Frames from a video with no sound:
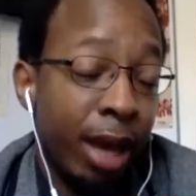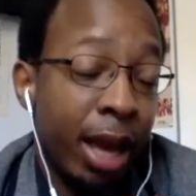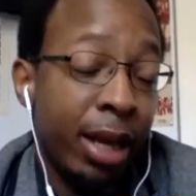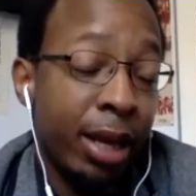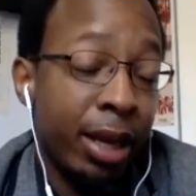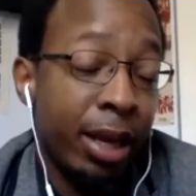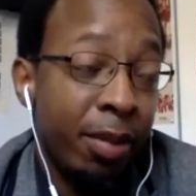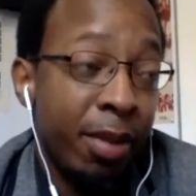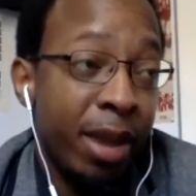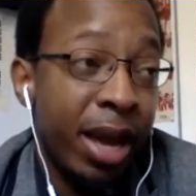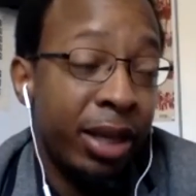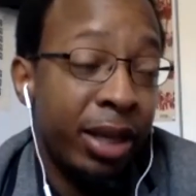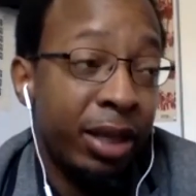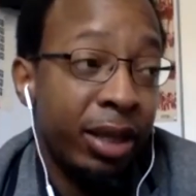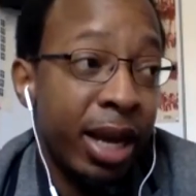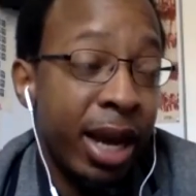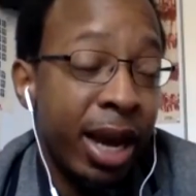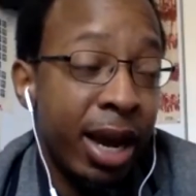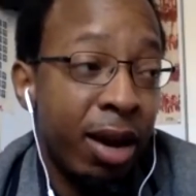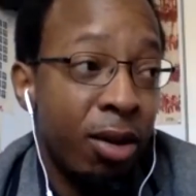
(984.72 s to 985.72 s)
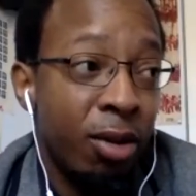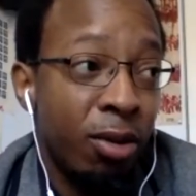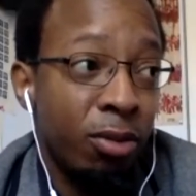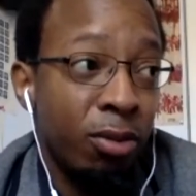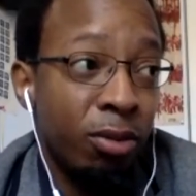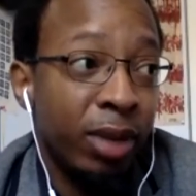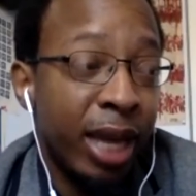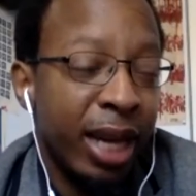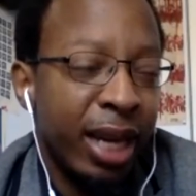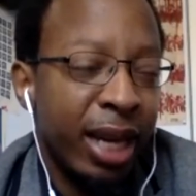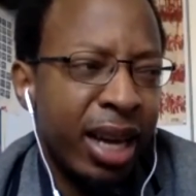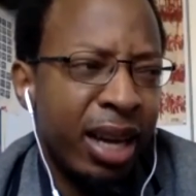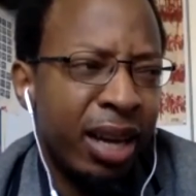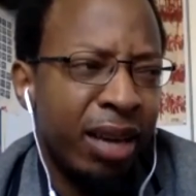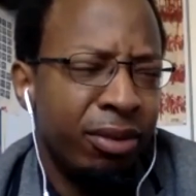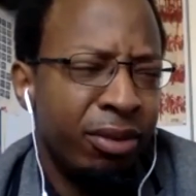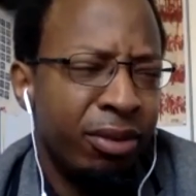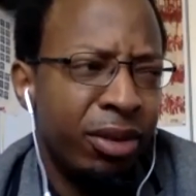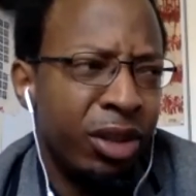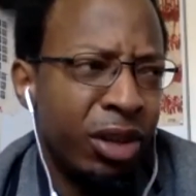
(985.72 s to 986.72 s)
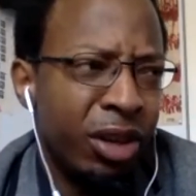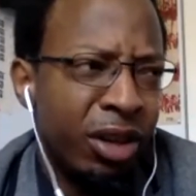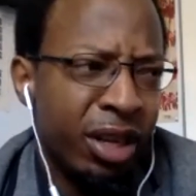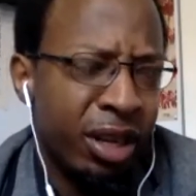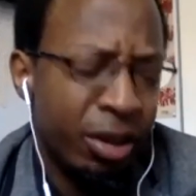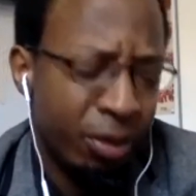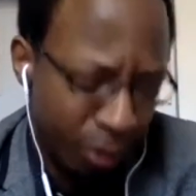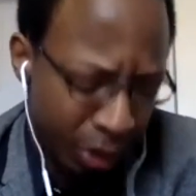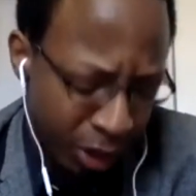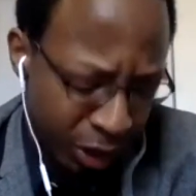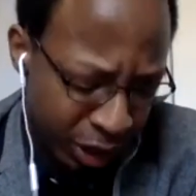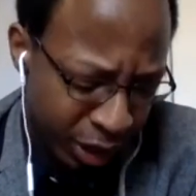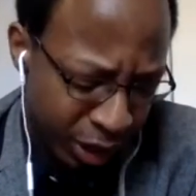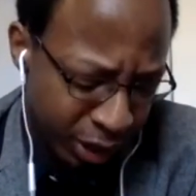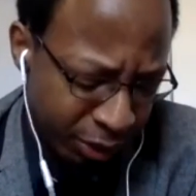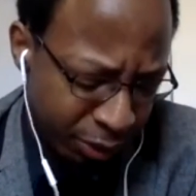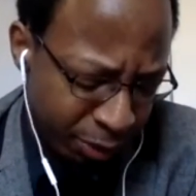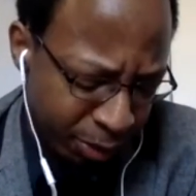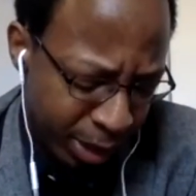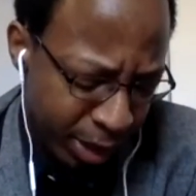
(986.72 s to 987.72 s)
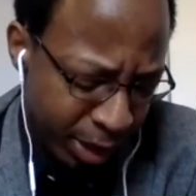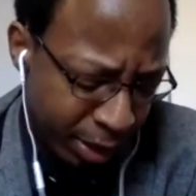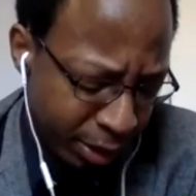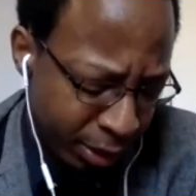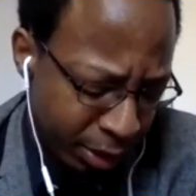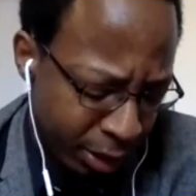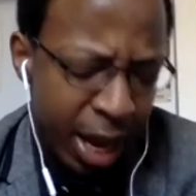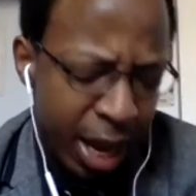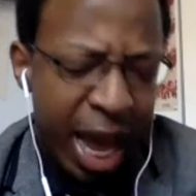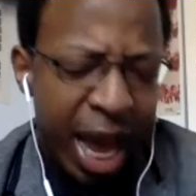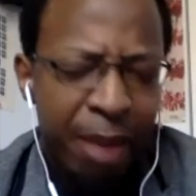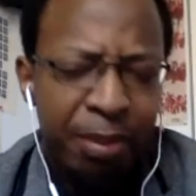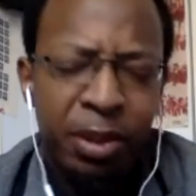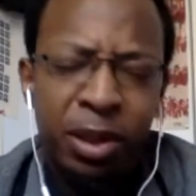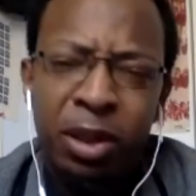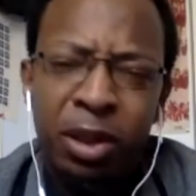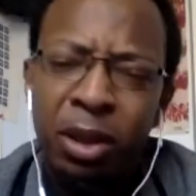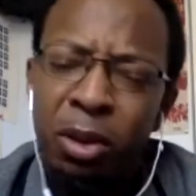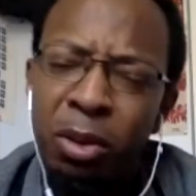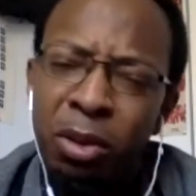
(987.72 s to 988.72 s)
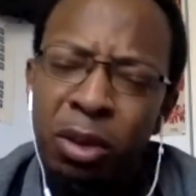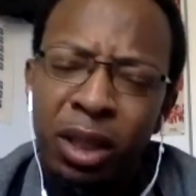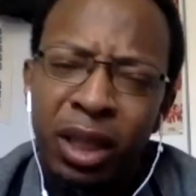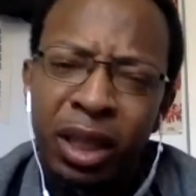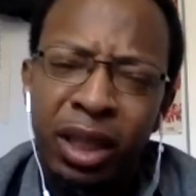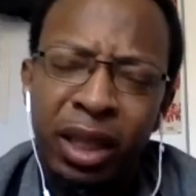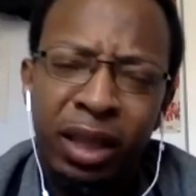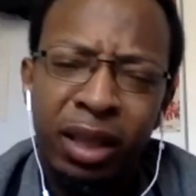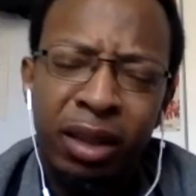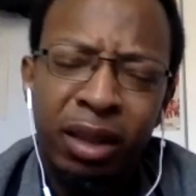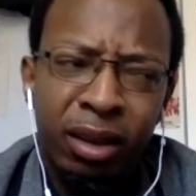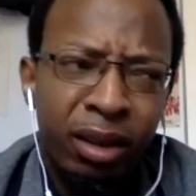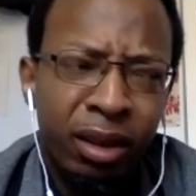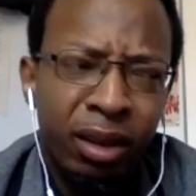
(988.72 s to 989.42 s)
I can imagine how that kind of journey would just have been absolutely